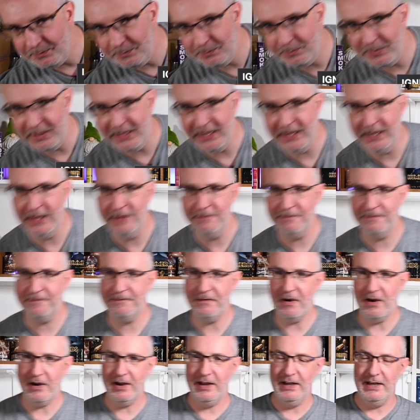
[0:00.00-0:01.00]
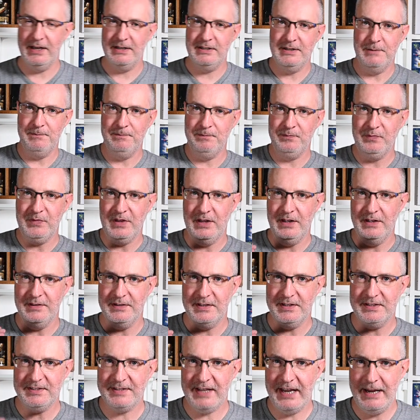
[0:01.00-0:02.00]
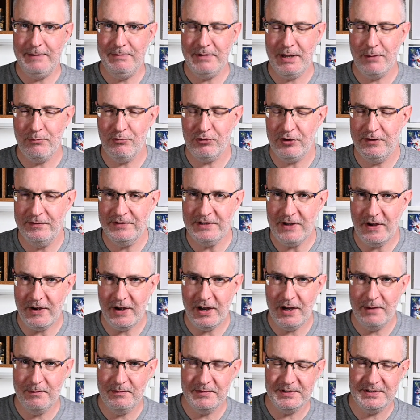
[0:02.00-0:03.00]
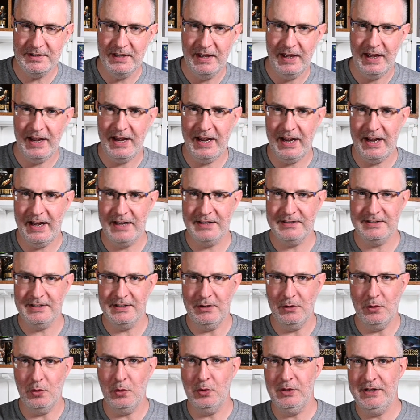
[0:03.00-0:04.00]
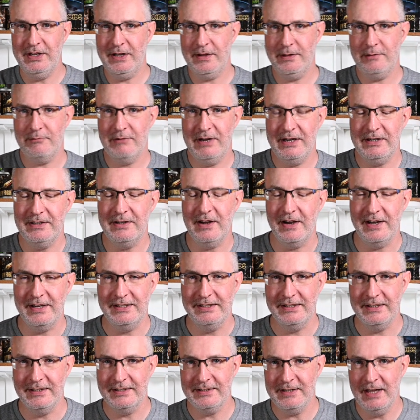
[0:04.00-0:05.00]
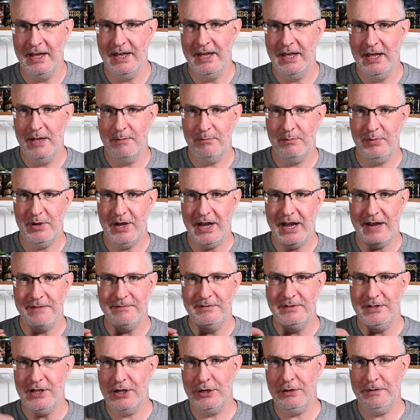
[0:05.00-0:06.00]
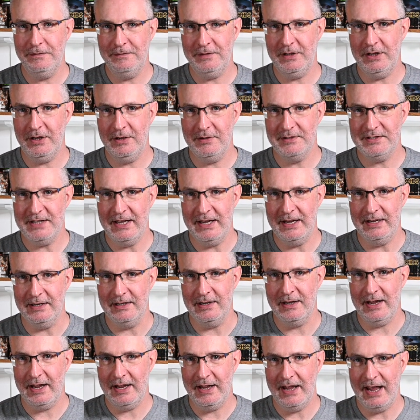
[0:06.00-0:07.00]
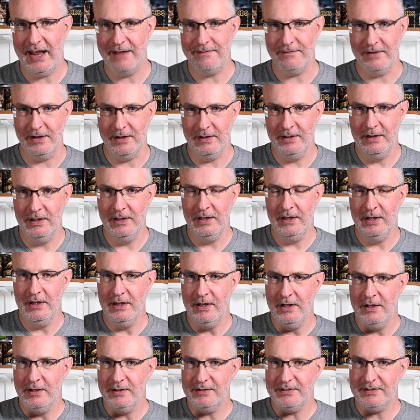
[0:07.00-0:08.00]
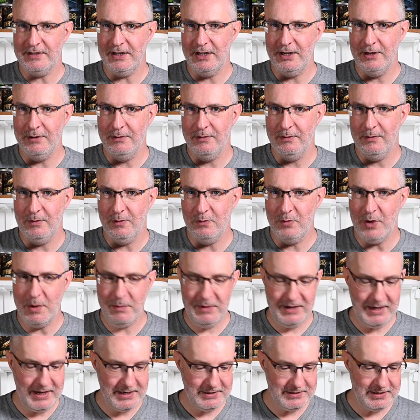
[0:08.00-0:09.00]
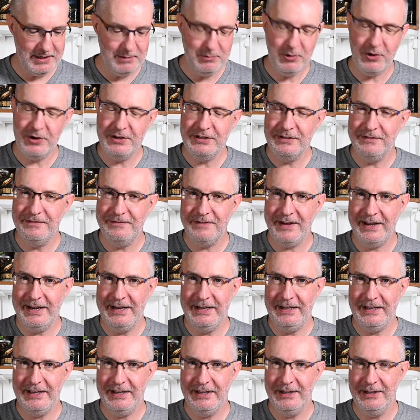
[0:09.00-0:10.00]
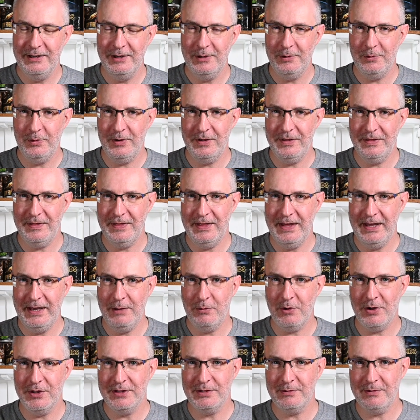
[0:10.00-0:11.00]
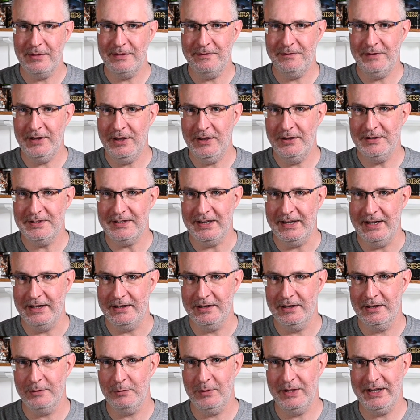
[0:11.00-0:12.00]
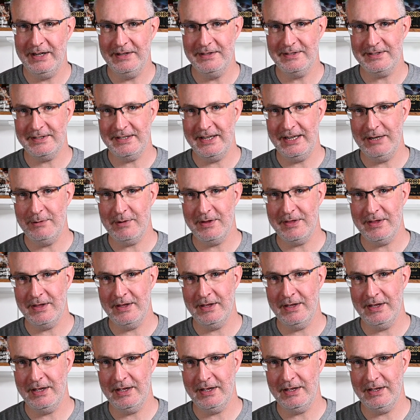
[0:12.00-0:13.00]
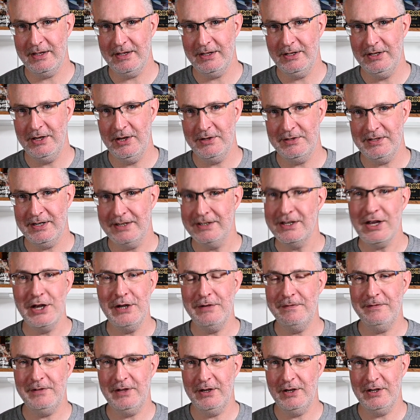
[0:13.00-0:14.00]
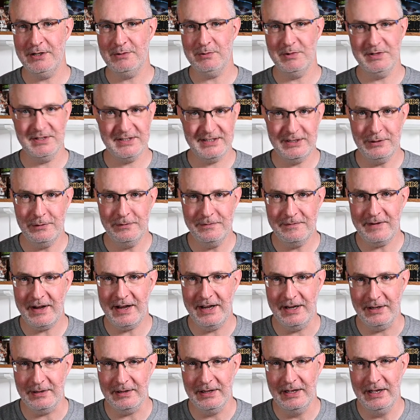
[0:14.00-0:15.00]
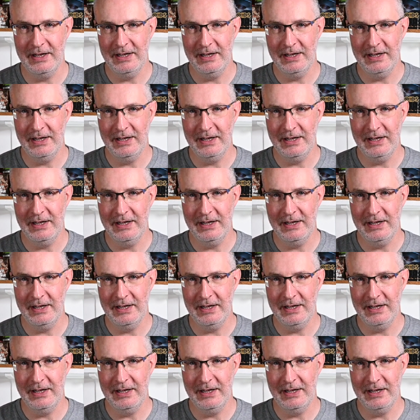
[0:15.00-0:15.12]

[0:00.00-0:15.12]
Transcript: be fired the same number of times as all the other igniters but have no fuse in ever. So when we get to the point of failure with the ones with fuse in, we can see whether using no fuse would still fail.